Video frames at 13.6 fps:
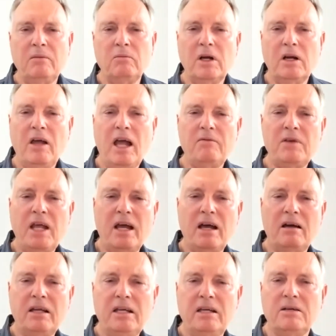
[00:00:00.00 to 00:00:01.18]
What I have now
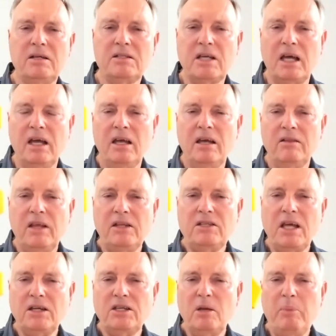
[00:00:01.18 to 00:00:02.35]
here is that's
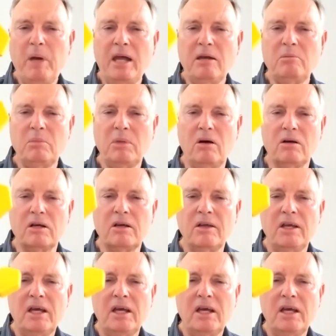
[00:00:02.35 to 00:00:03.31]
actually a pattern block.